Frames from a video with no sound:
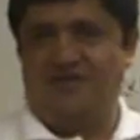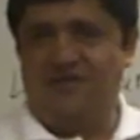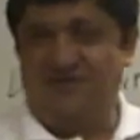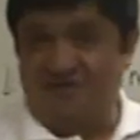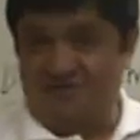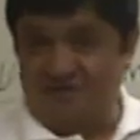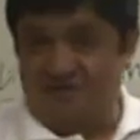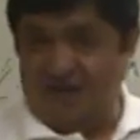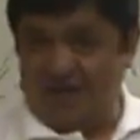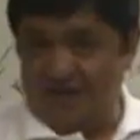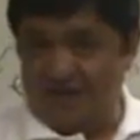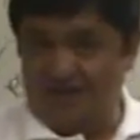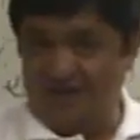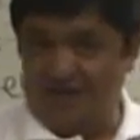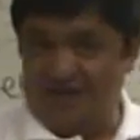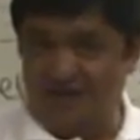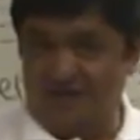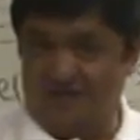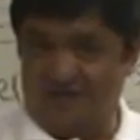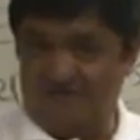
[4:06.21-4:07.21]
the fat
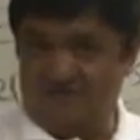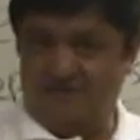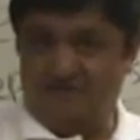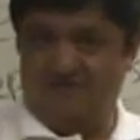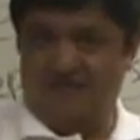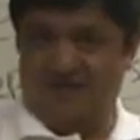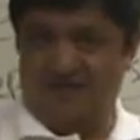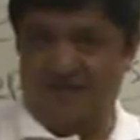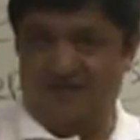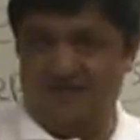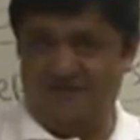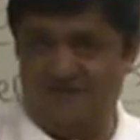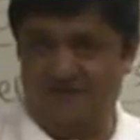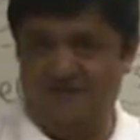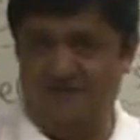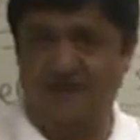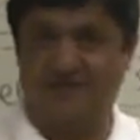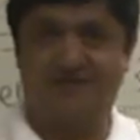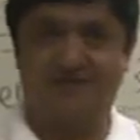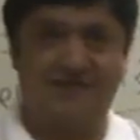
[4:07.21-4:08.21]
layer,
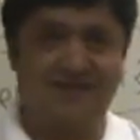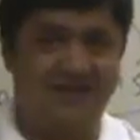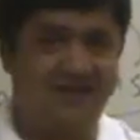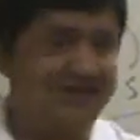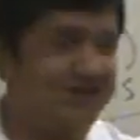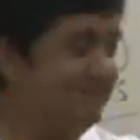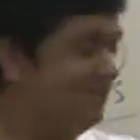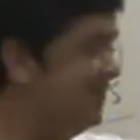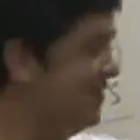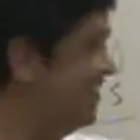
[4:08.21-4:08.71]
fat layer,